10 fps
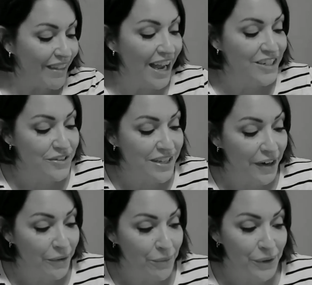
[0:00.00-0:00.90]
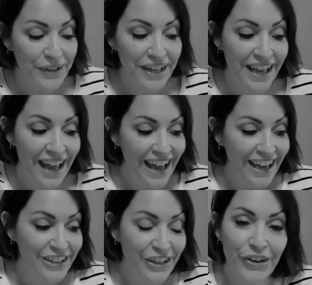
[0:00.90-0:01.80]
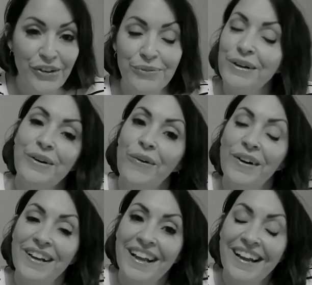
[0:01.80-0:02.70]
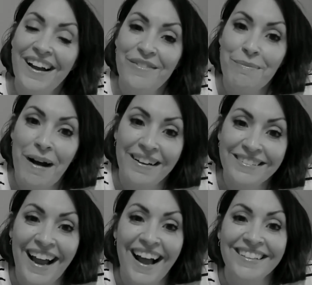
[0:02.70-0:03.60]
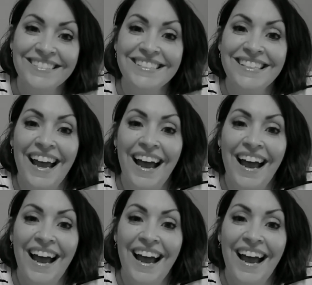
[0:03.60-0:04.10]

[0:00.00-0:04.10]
I just had a really good recording of a podcast